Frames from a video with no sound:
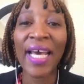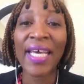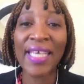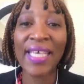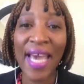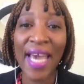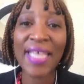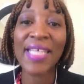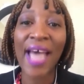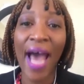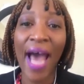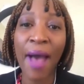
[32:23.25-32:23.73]

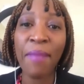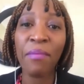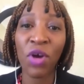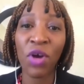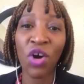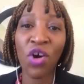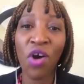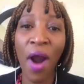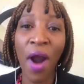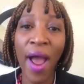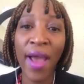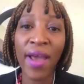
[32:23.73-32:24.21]
Yes, I'm
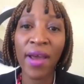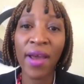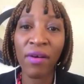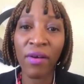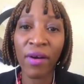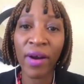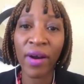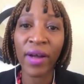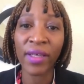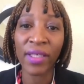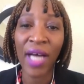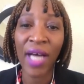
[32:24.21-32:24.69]
a
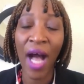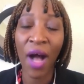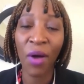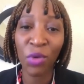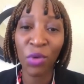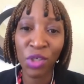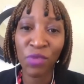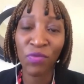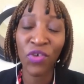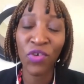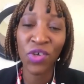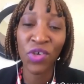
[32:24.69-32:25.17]
crier. I
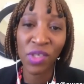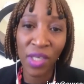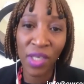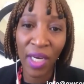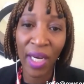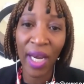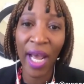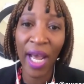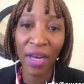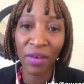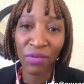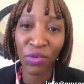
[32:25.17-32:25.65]
was first
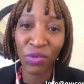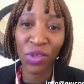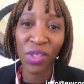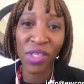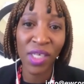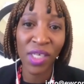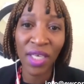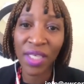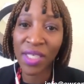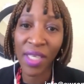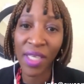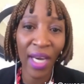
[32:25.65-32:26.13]
in line for
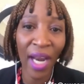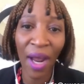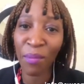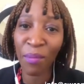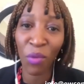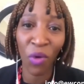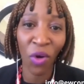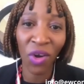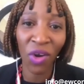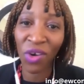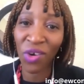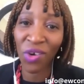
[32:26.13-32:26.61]
tears, and
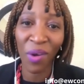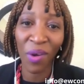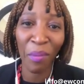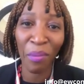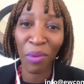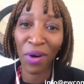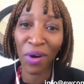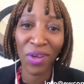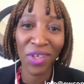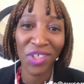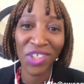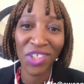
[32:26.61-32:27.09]
I'm not going to
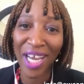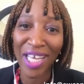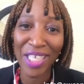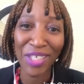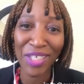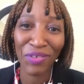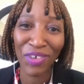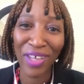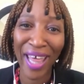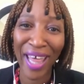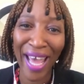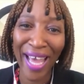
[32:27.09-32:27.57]

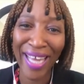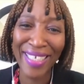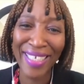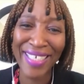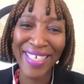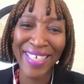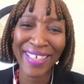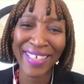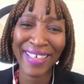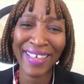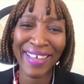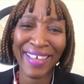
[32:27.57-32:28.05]
apologize for
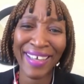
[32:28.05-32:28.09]
that.